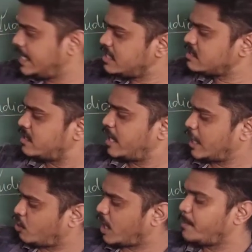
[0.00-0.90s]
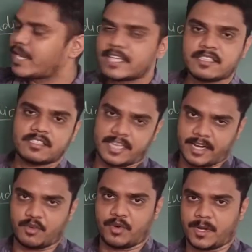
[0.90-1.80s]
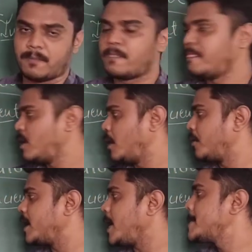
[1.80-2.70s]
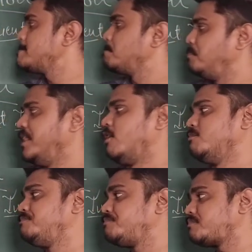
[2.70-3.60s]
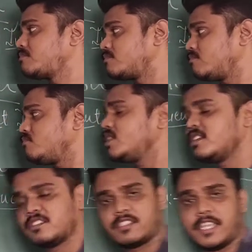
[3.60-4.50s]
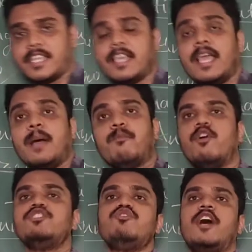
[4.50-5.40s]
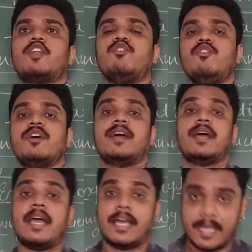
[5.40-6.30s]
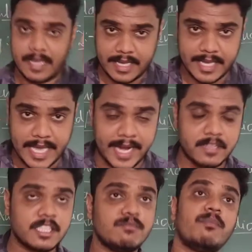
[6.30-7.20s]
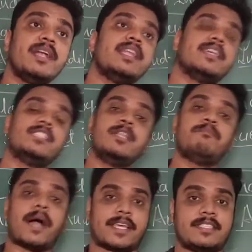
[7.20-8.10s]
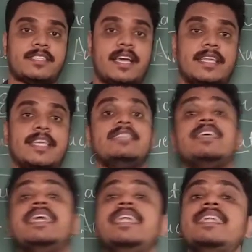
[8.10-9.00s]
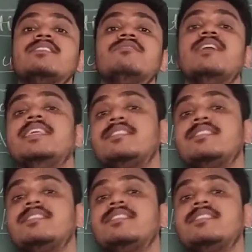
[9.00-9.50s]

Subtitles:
least, Dholapur is the second one. Okay? Now, see, Mohenjo-daro at this moment is in Pakistan, is Indus Valley